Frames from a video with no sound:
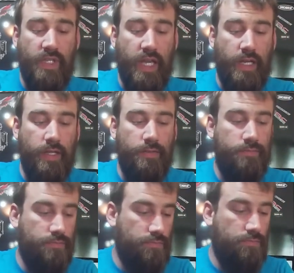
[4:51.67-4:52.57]
kind of
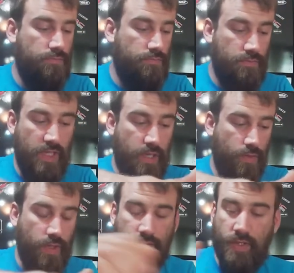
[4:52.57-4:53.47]
get
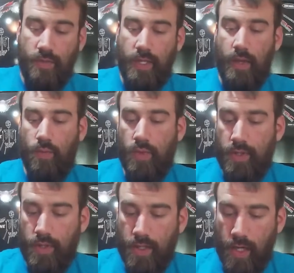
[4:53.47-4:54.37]
rid of some of that
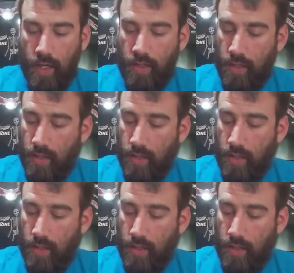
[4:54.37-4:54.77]
width there.